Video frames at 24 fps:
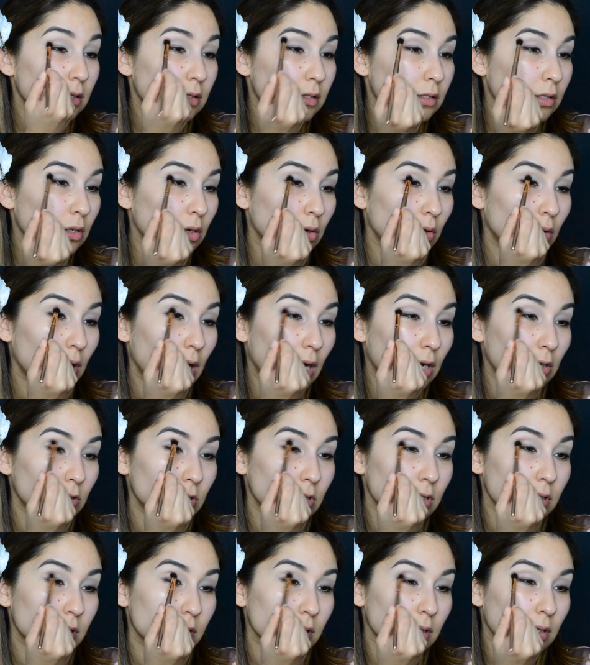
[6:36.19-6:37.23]
So I'll
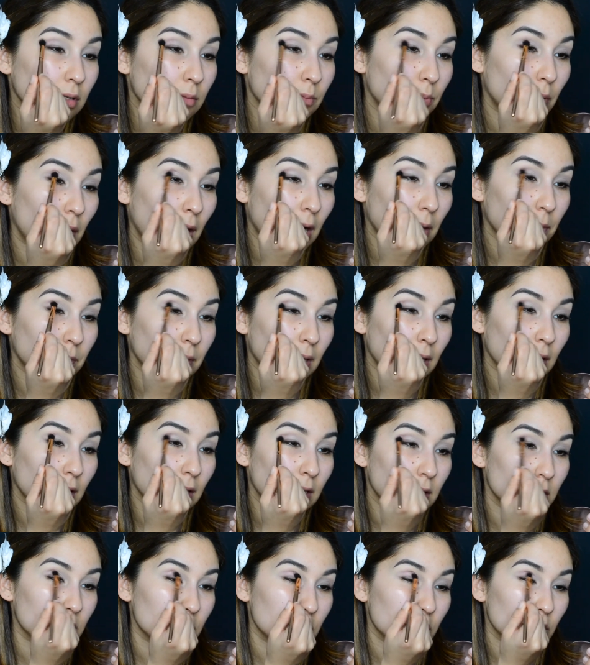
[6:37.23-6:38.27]
just pop that
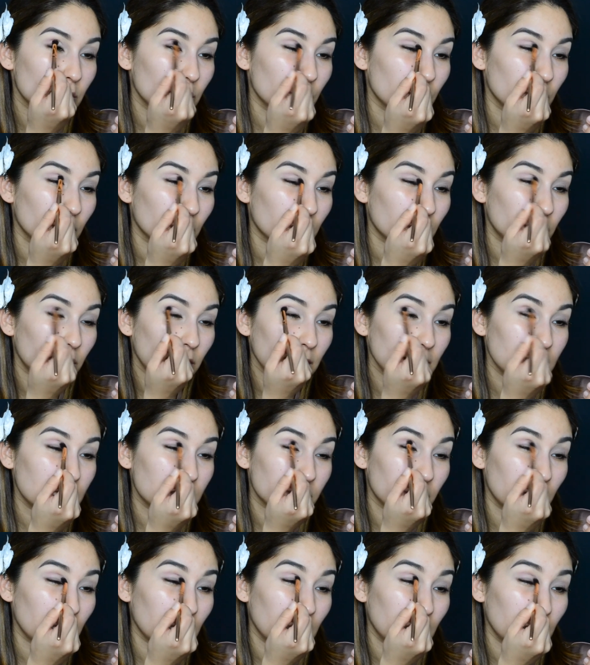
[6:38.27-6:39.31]
into the crease
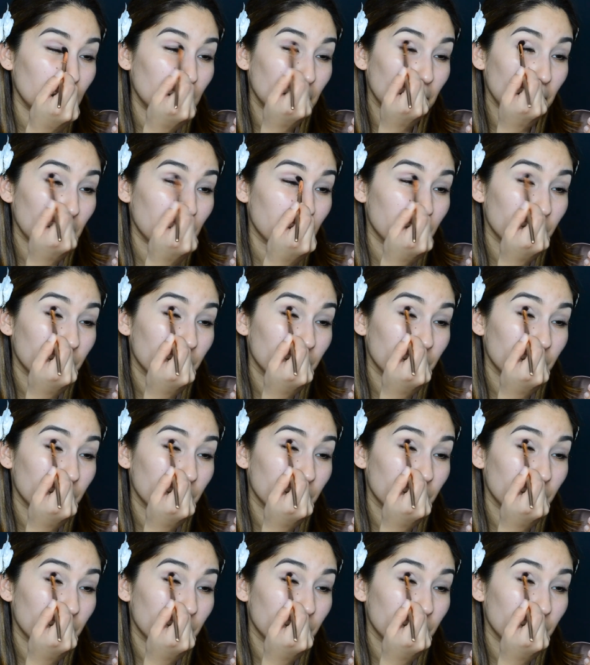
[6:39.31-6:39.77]
right here